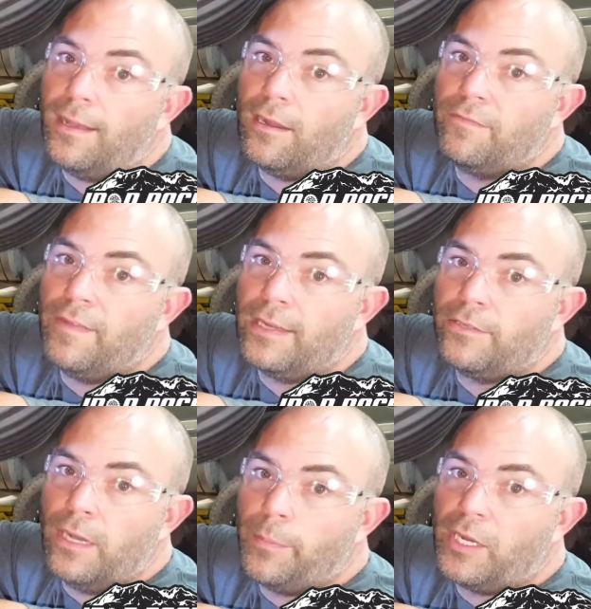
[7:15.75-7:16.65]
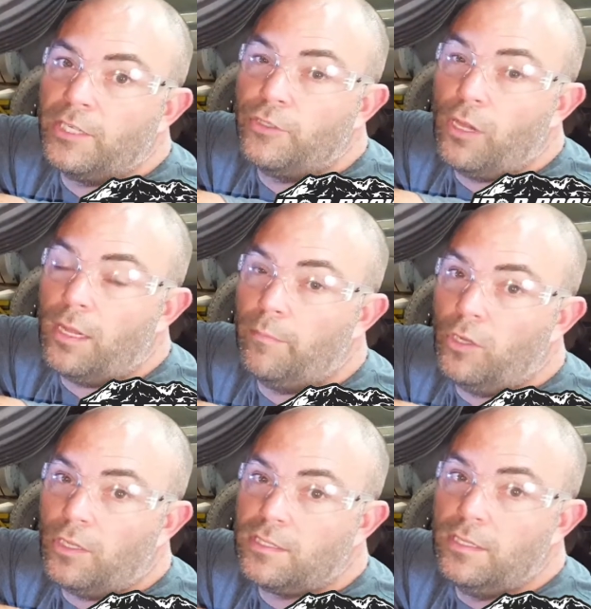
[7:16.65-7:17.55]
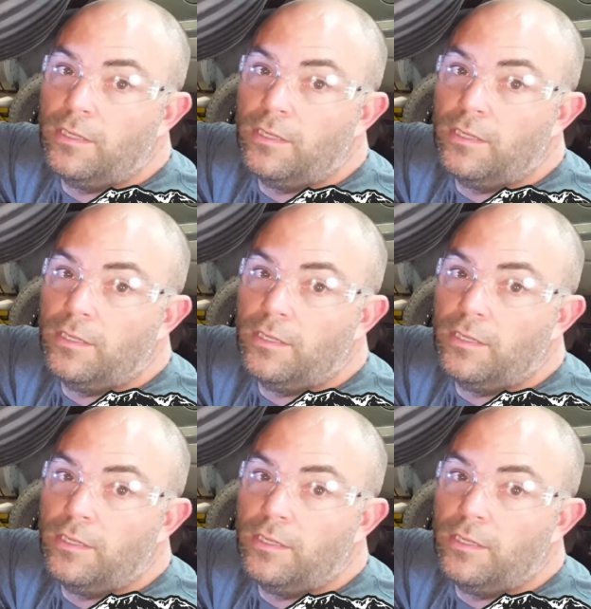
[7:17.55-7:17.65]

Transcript: our factory upper control arm bolts.